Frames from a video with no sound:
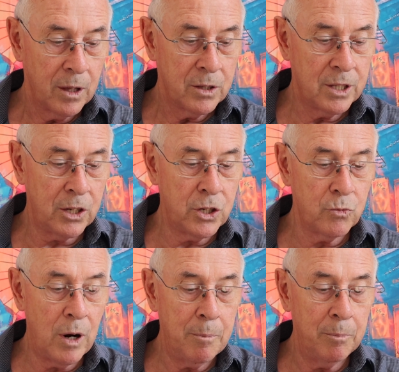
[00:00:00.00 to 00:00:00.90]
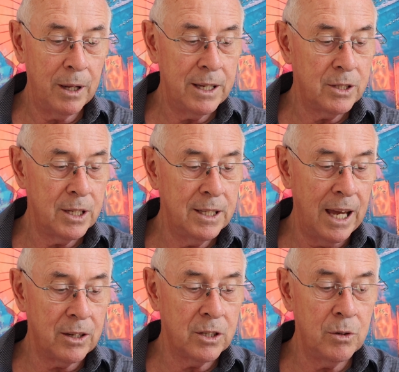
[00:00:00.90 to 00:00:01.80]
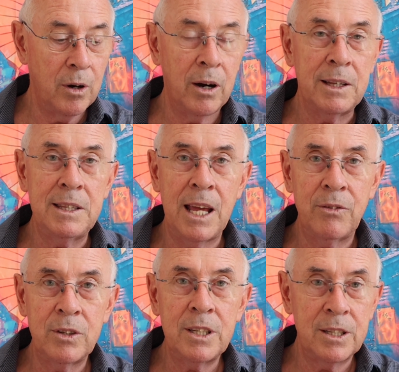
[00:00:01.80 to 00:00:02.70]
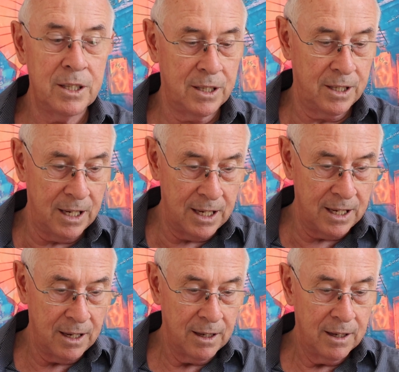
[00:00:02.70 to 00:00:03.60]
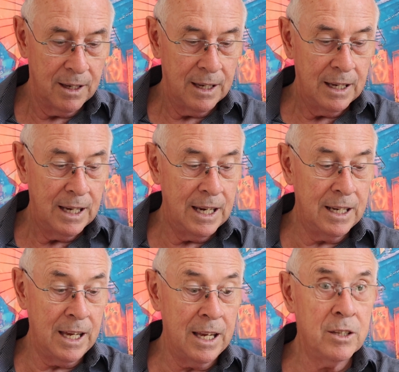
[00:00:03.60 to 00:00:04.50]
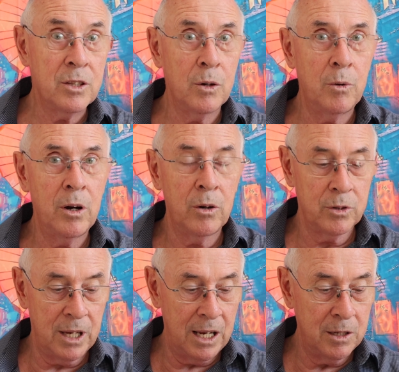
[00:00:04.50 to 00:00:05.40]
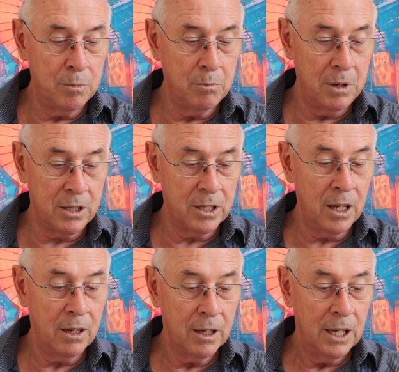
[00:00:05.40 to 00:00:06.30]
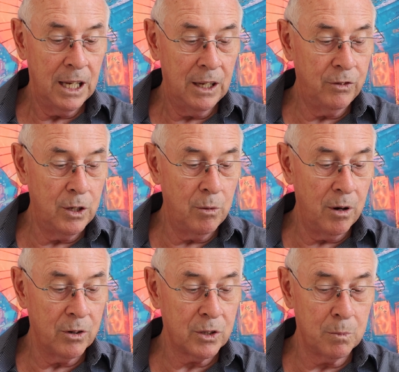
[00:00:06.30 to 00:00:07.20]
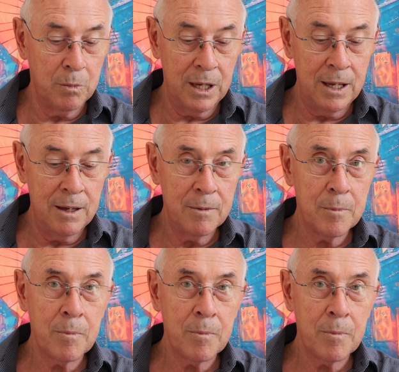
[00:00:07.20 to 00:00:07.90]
Such a rum place to get to I never did see. It is the world's end, mister, if you ask me."